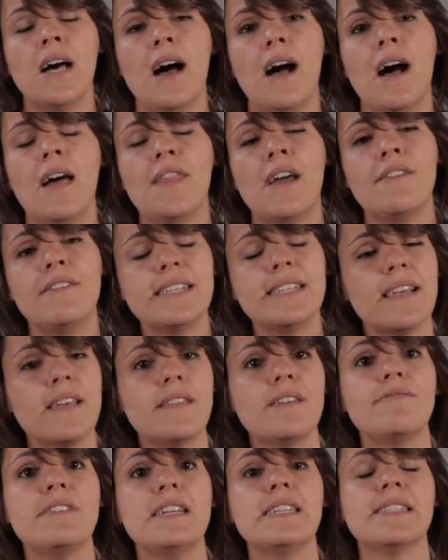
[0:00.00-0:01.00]
There is
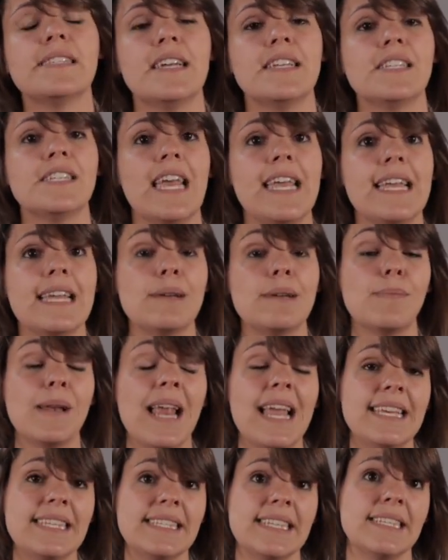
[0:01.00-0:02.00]
other research taking
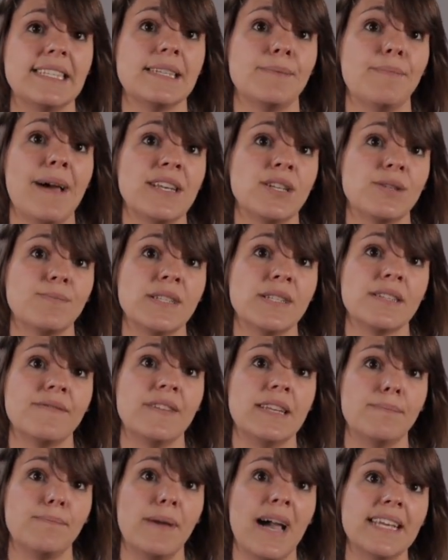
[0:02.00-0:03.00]
place into management of
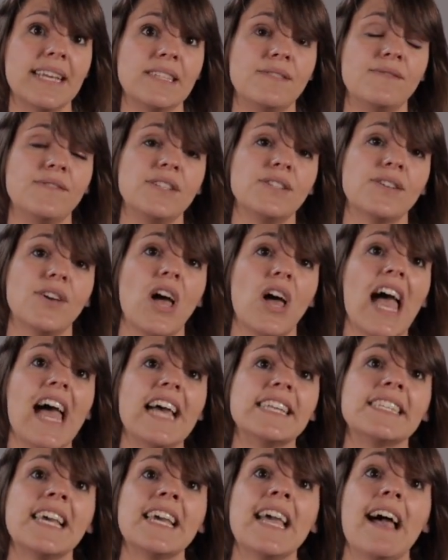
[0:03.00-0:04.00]
an impacted fetal
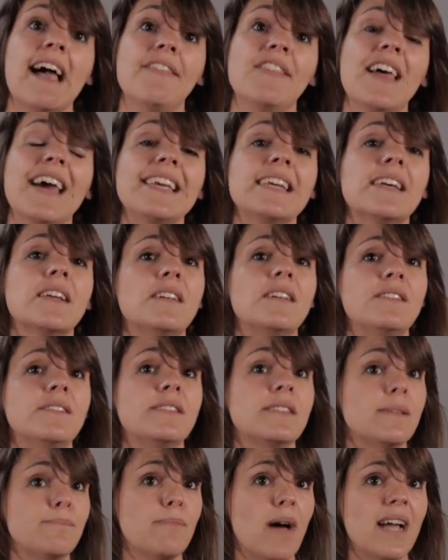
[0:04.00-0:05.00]
head, and that
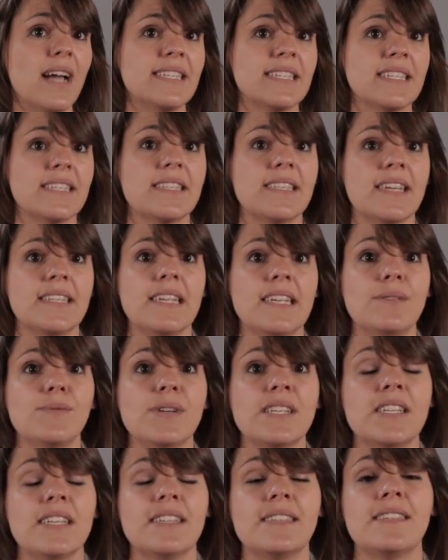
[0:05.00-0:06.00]
includes the Midas study,
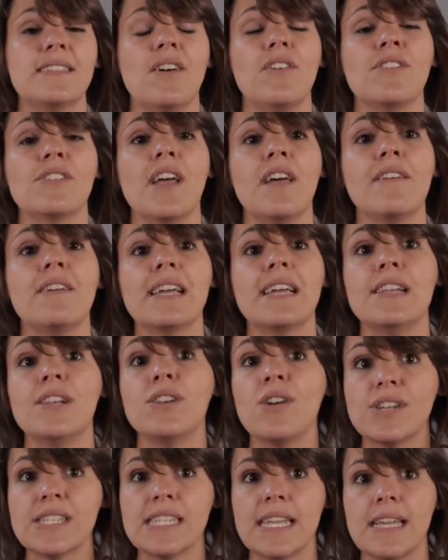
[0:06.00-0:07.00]
which is ongoing in
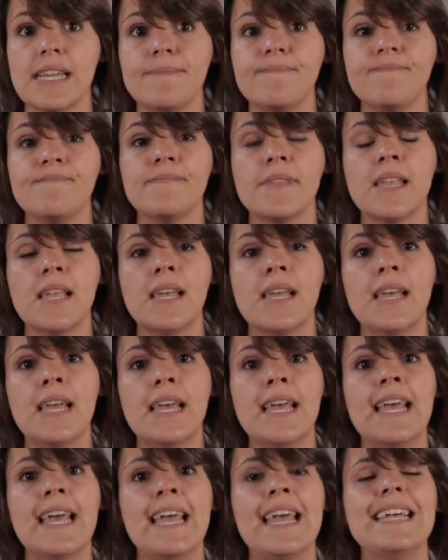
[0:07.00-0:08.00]
Nottingham.
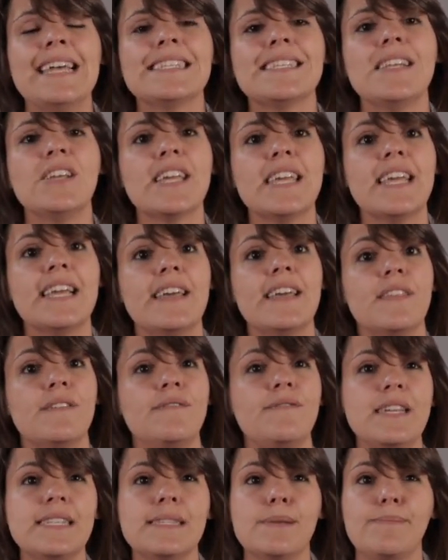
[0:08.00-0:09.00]
It's looking at the
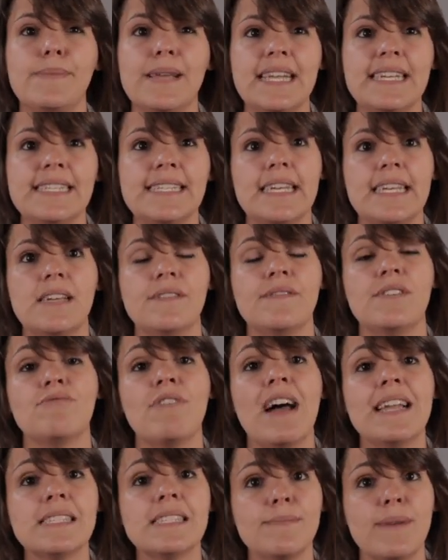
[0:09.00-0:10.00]
feasibility of a
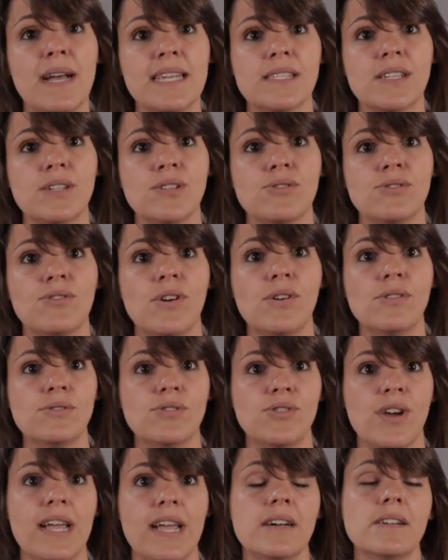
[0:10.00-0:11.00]
randomised control
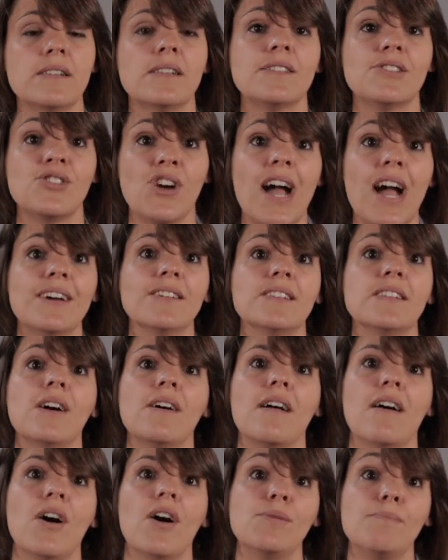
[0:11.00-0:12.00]

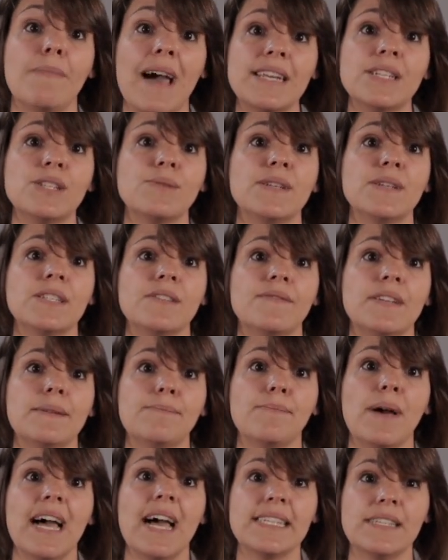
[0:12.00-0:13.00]
trial on management of an
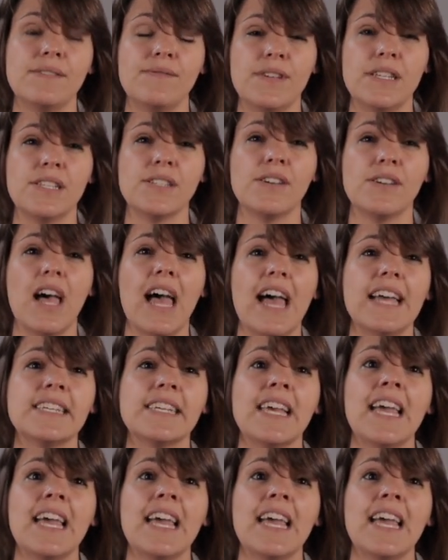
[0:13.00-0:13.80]
impacted fetal head